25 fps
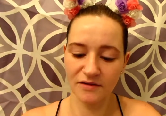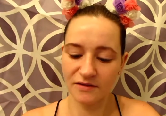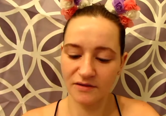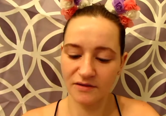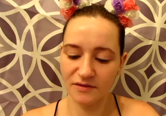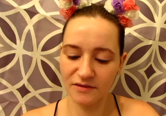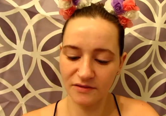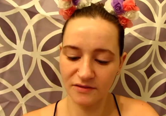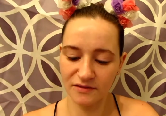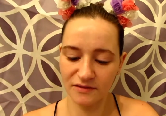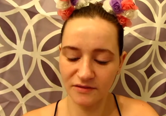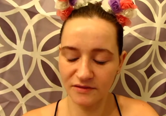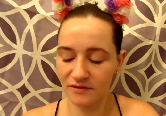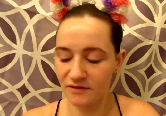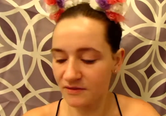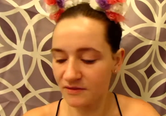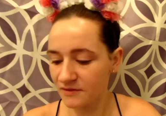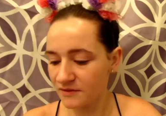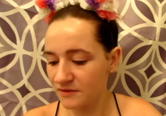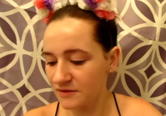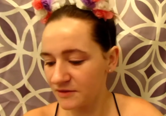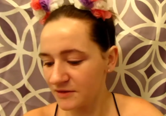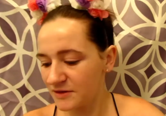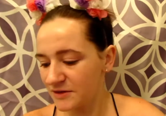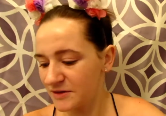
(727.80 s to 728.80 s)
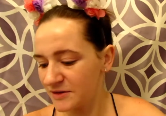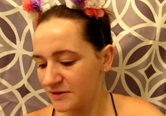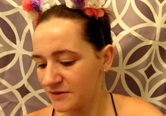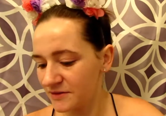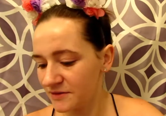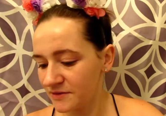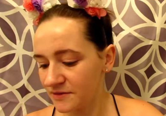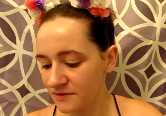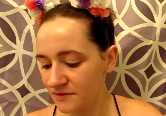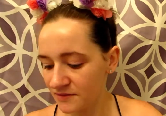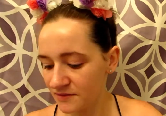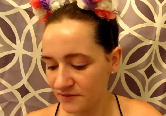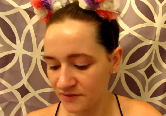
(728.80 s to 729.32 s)

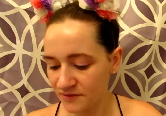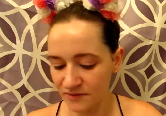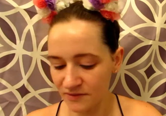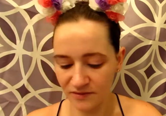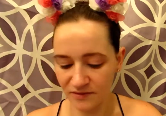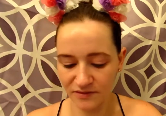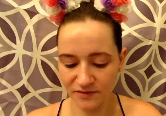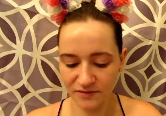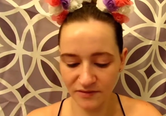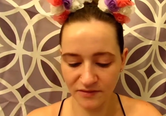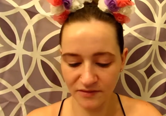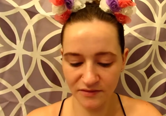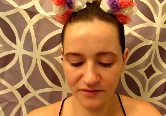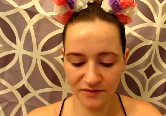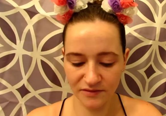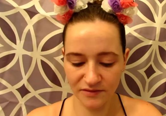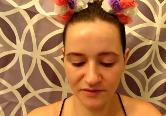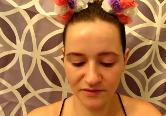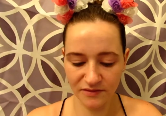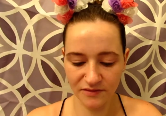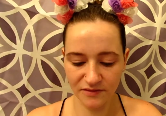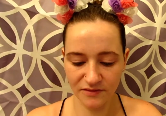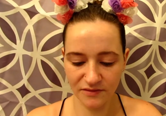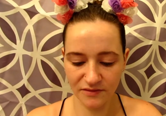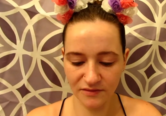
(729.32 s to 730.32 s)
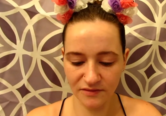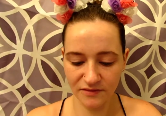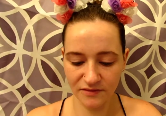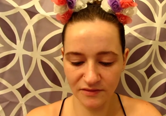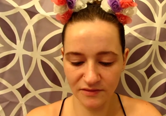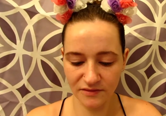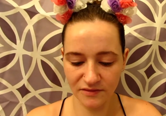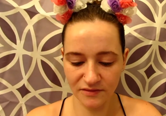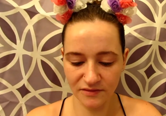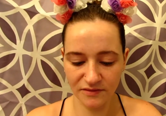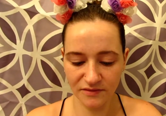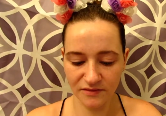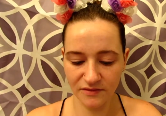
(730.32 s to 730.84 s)

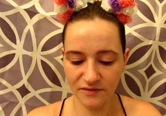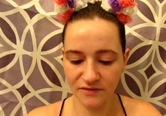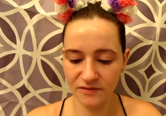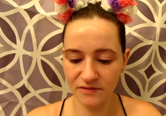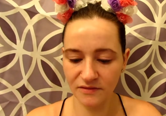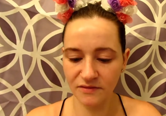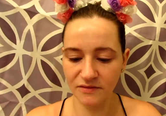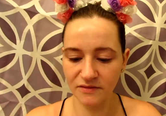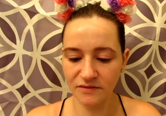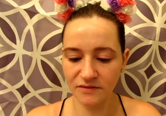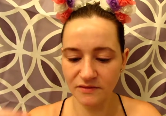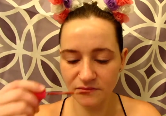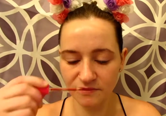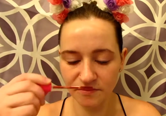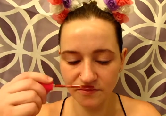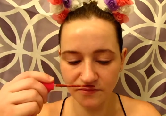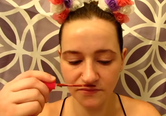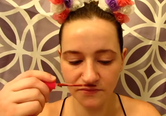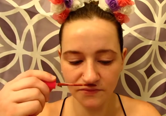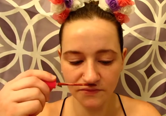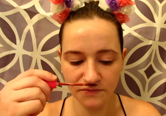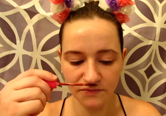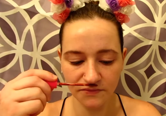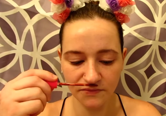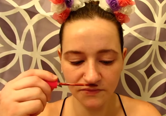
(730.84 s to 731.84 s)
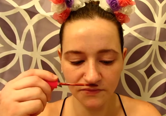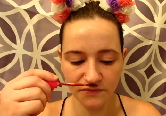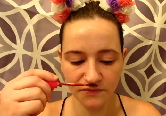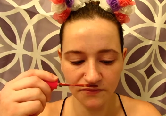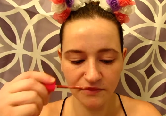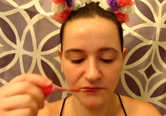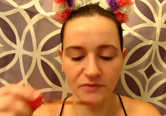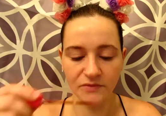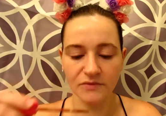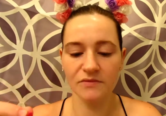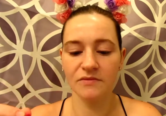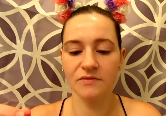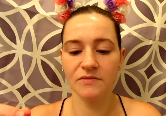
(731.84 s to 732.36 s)

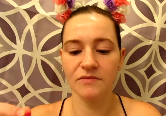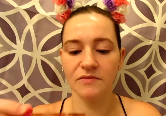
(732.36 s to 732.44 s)
Nothing is said.